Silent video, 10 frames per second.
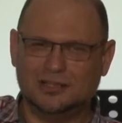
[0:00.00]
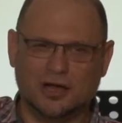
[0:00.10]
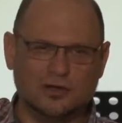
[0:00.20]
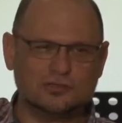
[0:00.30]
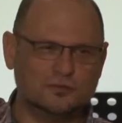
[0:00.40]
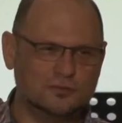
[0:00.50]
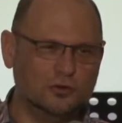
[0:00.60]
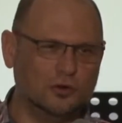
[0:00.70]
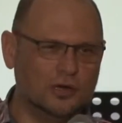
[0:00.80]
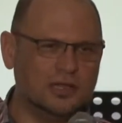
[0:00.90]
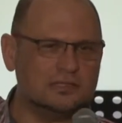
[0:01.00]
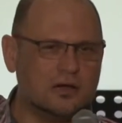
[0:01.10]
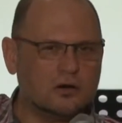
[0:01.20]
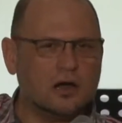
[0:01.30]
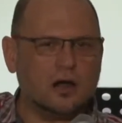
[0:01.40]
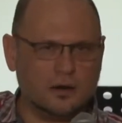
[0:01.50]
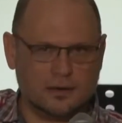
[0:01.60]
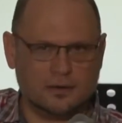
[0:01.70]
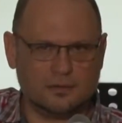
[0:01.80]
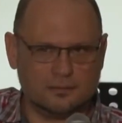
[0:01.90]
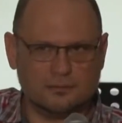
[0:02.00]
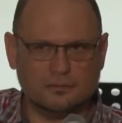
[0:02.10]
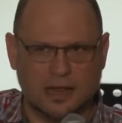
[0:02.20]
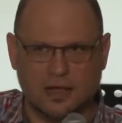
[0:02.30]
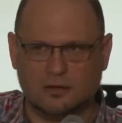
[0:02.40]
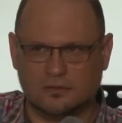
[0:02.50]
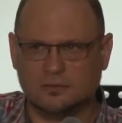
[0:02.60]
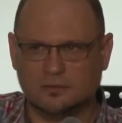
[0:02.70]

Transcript: The house of the Lord is our heart now.